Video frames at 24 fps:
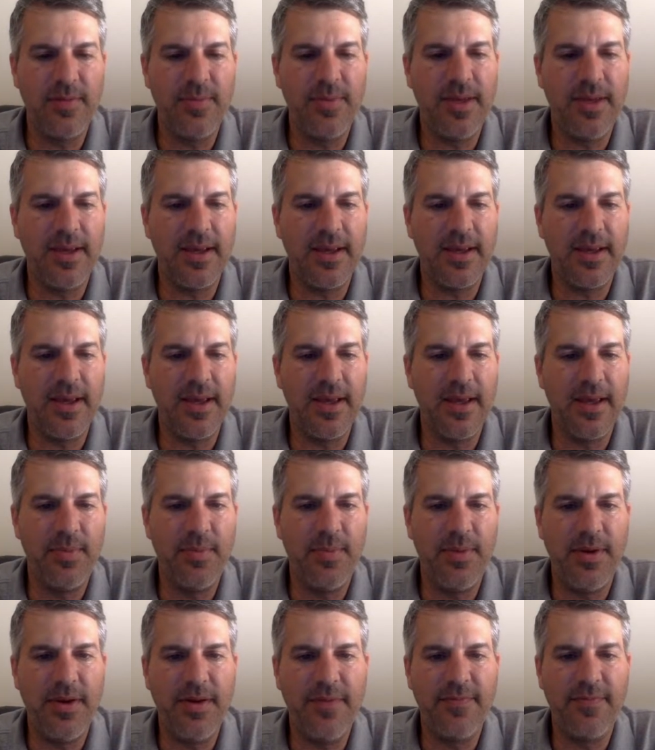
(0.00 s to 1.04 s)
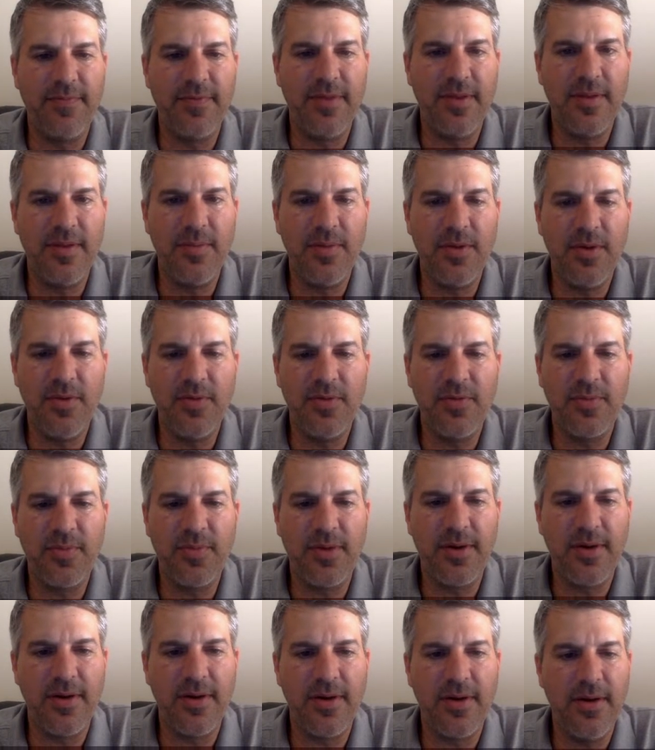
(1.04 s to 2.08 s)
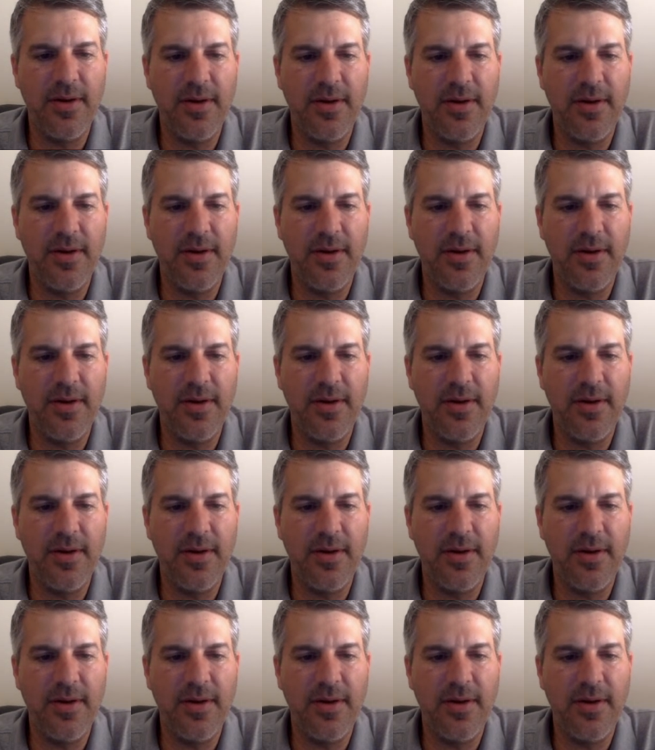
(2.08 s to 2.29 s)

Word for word: pick up. But for the most part,